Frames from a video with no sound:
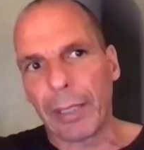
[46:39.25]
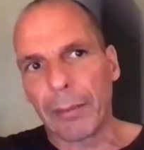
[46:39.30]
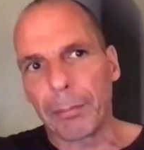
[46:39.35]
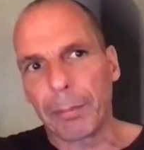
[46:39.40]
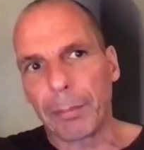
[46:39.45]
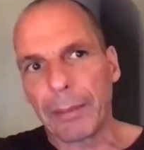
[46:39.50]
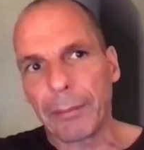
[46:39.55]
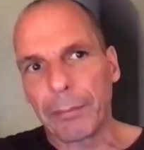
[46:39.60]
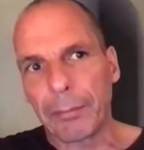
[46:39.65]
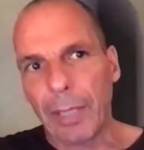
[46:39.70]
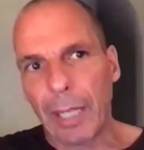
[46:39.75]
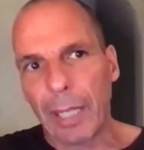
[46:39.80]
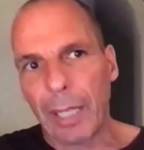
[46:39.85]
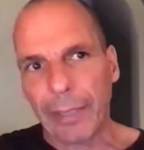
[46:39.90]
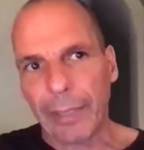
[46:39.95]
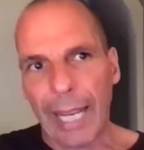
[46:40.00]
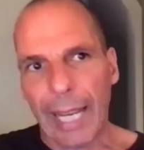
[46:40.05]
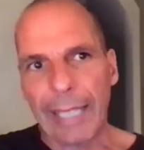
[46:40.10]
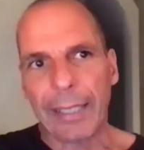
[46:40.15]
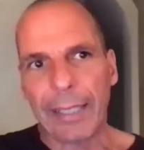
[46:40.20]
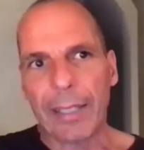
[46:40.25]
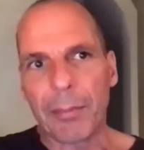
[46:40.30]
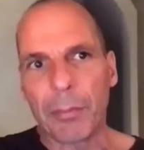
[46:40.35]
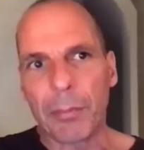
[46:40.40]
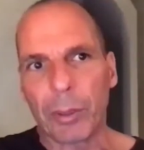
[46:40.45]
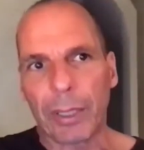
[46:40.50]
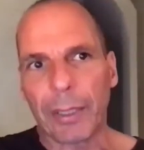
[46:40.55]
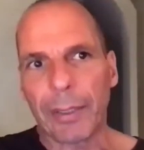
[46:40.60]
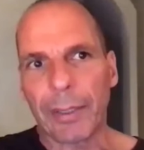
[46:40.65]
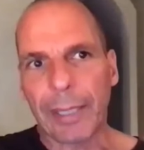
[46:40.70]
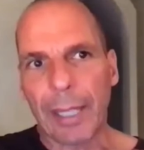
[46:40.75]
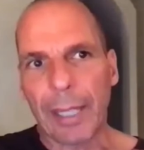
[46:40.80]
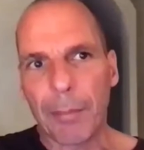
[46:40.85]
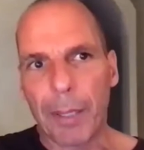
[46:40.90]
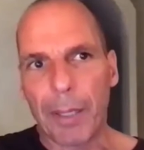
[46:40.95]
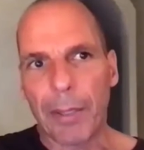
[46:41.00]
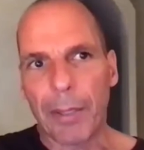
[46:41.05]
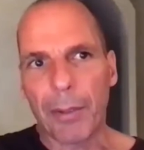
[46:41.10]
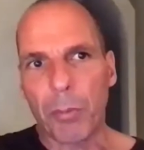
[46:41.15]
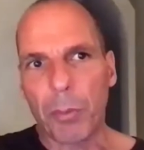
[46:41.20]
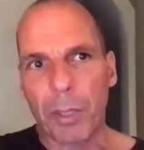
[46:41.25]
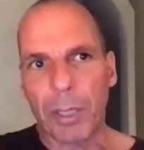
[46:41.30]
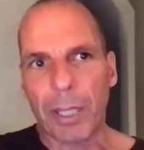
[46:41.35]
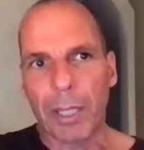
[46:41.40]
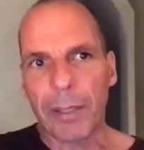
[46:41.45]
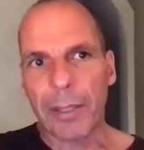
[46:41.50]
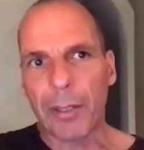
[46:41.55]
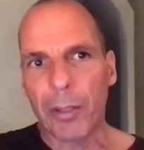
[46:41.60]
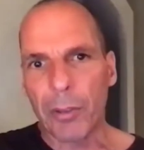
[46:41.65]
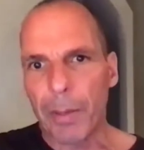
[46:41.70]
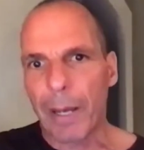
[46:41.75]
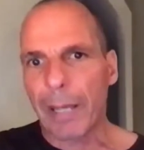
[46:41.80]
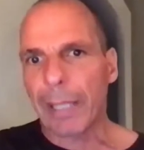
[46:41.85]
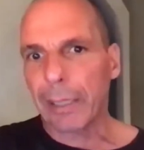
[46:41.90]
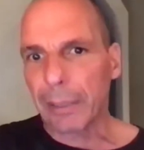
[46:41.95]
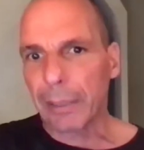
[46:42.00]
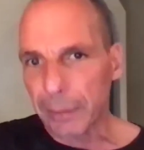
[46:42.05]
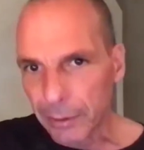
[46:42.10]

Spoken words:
but at 8 in the morning, they come out, they work, and they go back.